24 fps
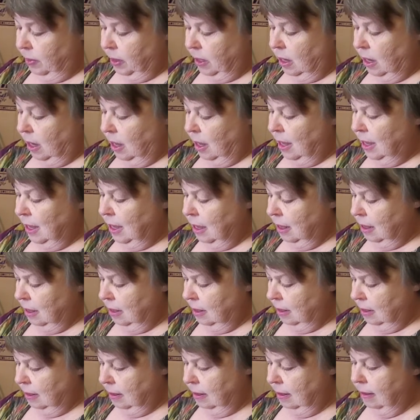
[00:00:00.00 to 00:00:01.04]
But I
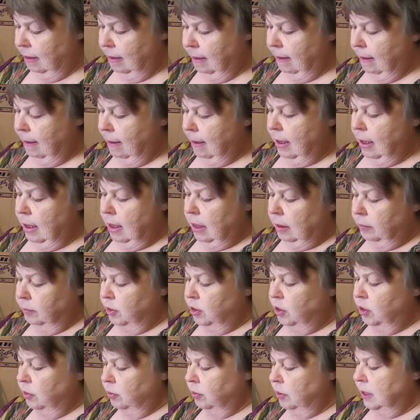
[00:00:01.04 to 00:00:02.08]

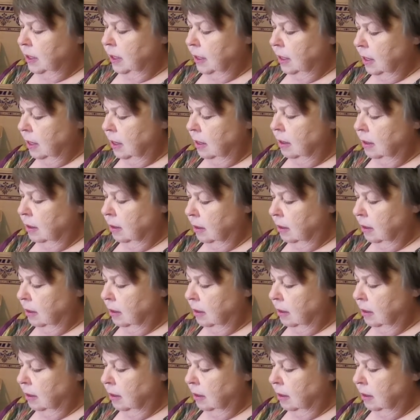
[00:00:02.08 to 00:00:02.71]
am choosing